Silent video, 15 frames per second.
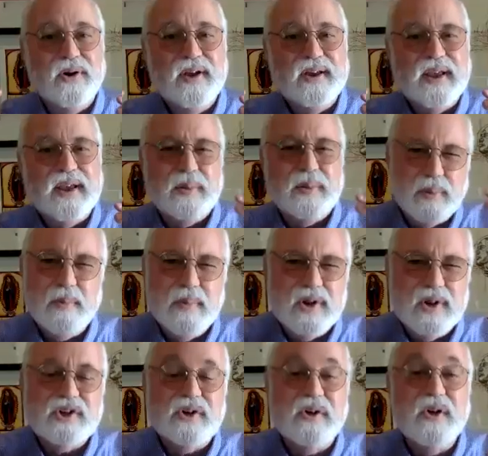get
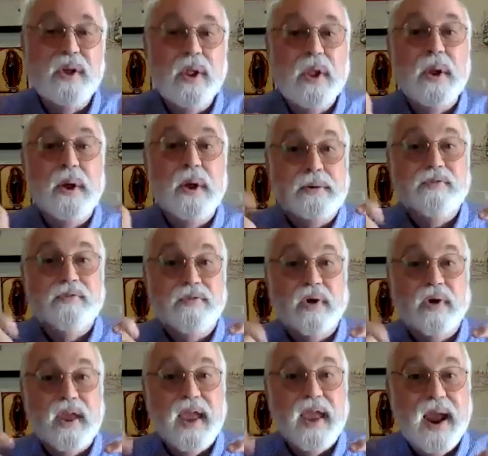permission
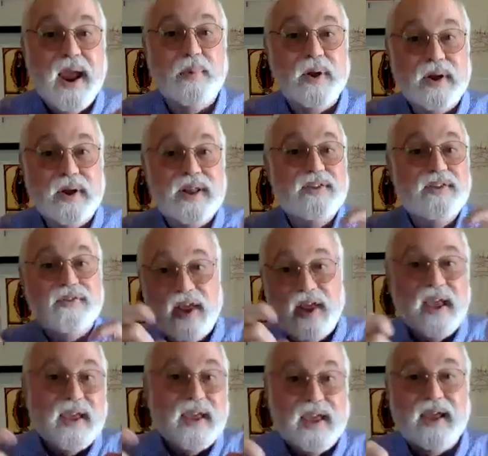for a camera, and he's
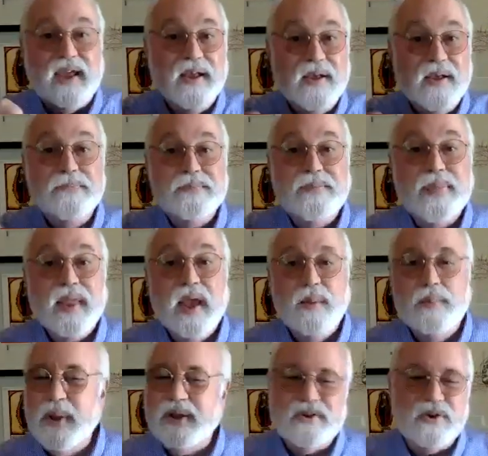taking
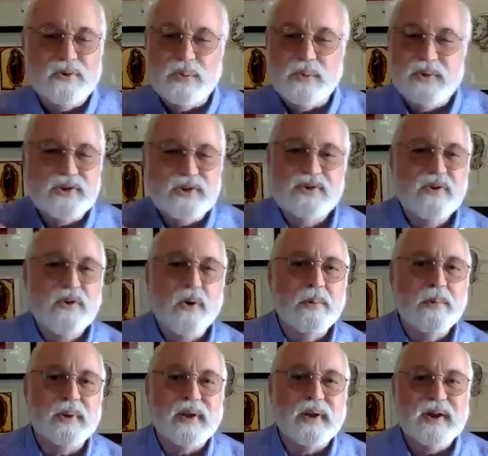pictures, which is
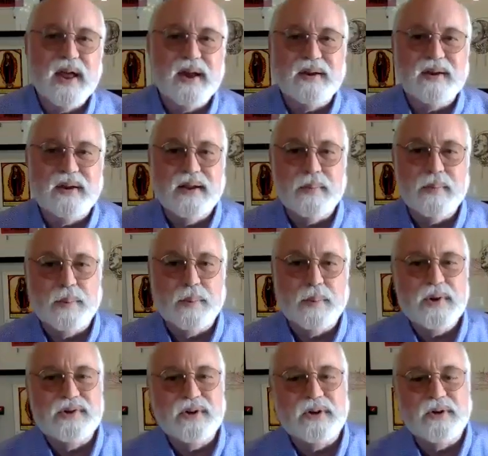normally not a
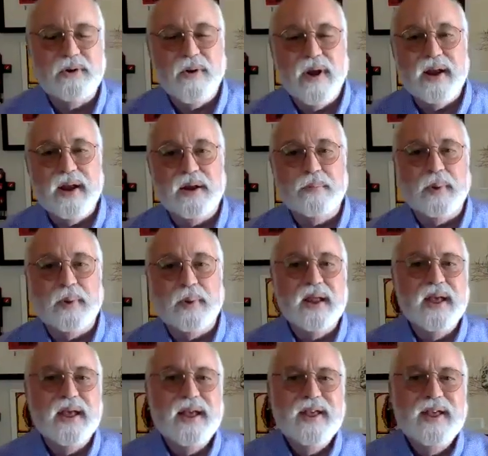permission granted. But
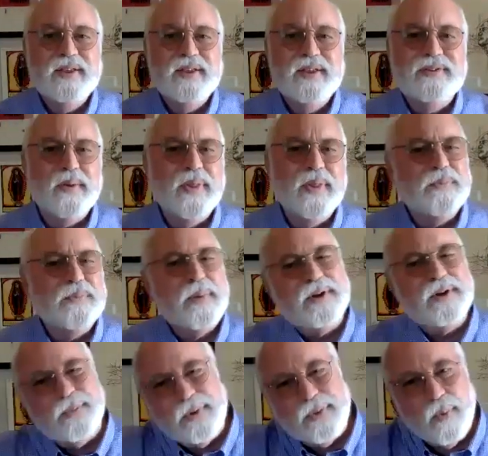so the
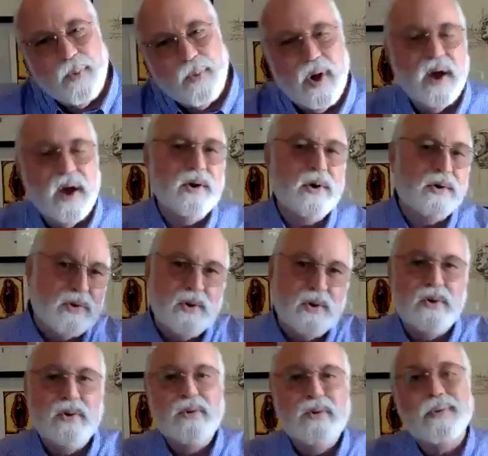picture with 1 or
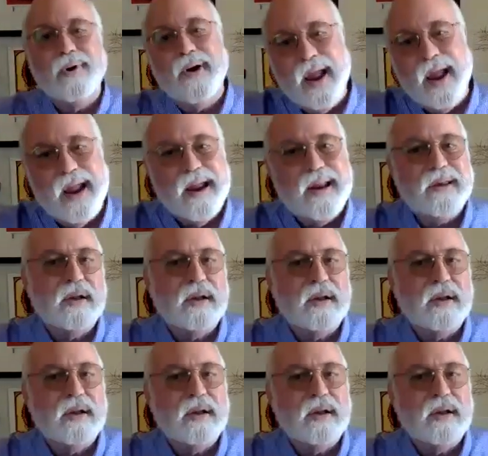2 or 8